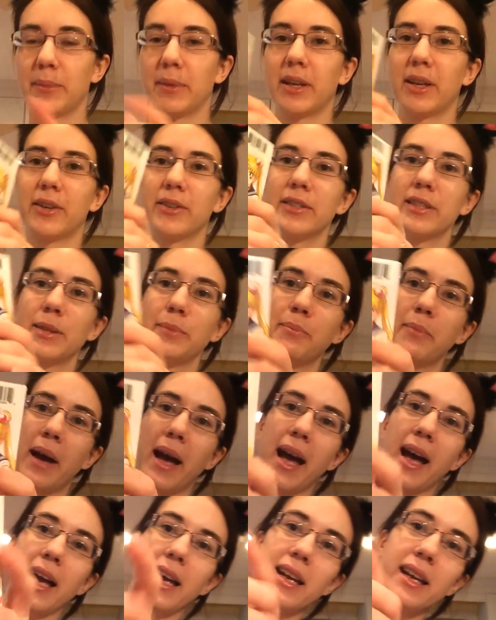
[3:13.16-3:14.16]
But here's the
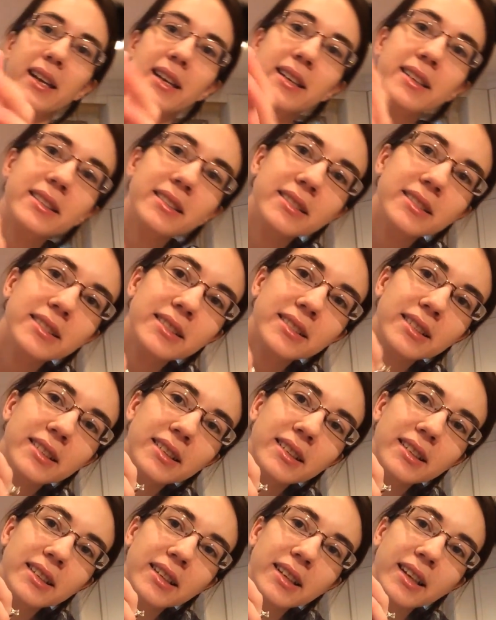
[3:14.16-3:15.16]
back.
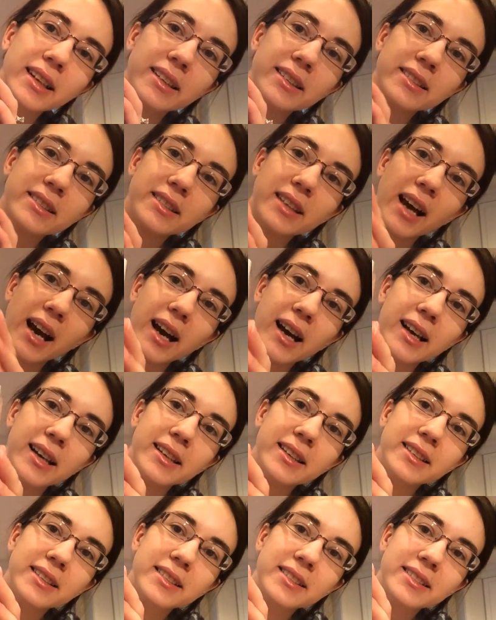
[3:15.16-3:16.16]
It's
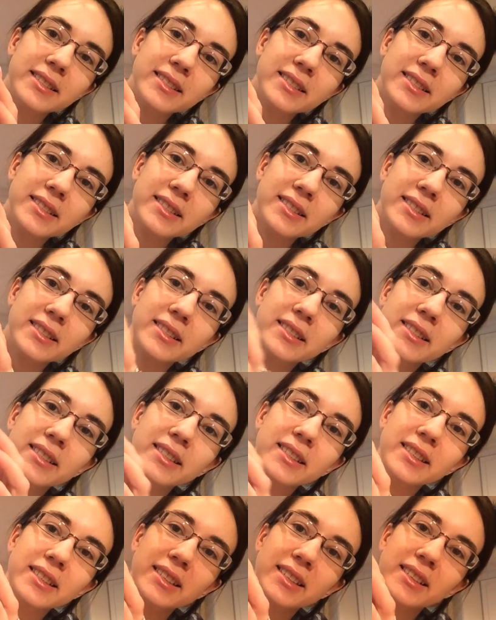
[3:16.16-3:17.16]
got
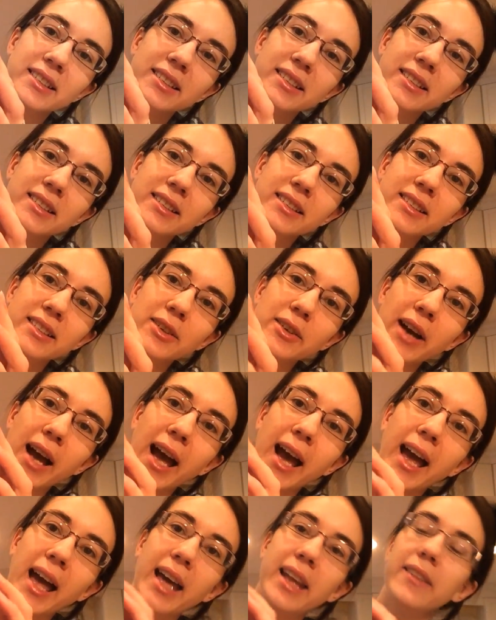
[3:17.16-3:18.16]
a little
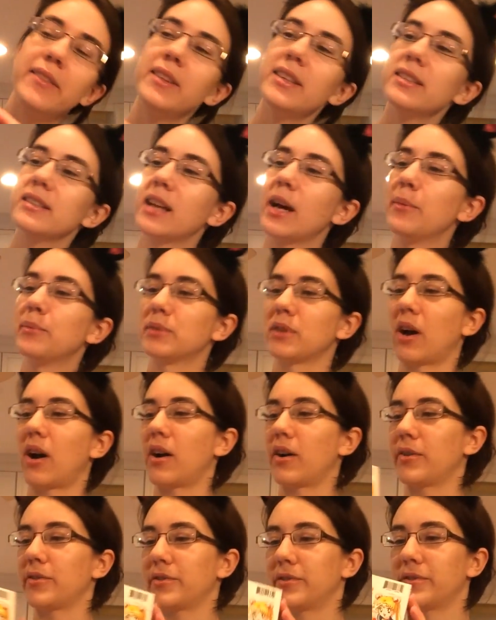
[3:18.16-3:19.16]
ad, and this comes
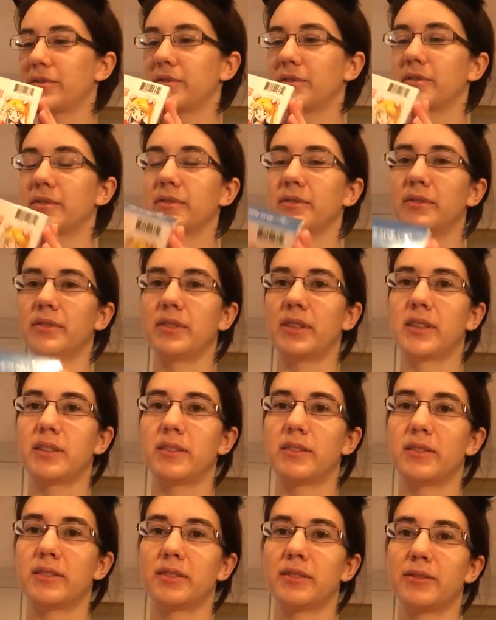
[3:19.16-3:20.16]
off.
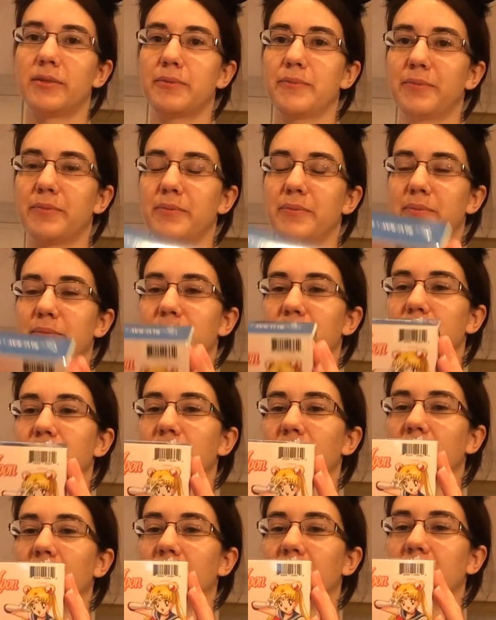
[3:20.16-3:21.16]
This
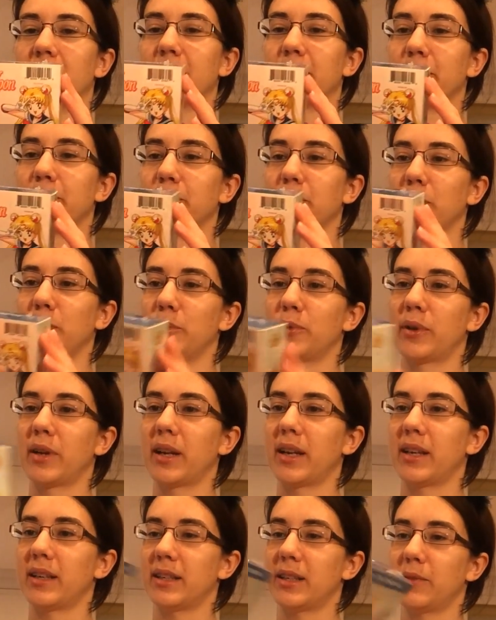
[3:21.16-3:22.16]

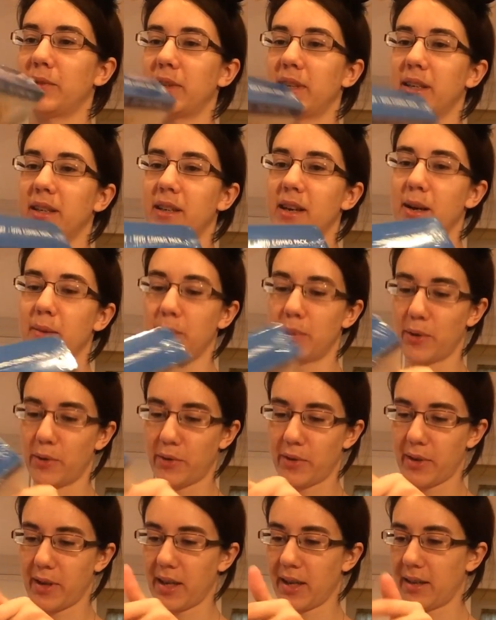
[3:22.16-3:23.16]
Blu-ray DVD combo
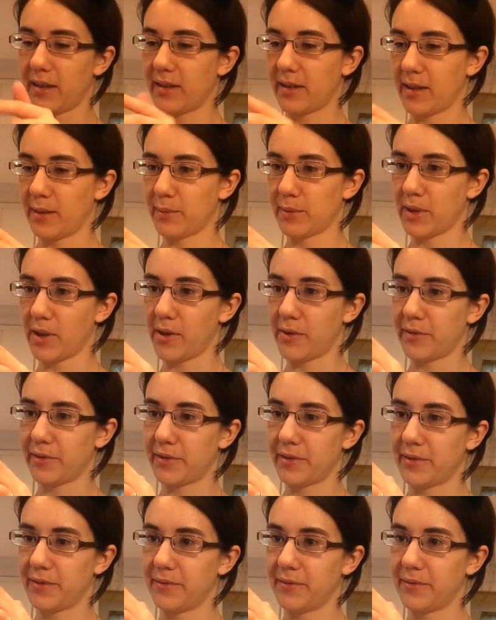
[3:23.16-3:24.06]
thing comes off.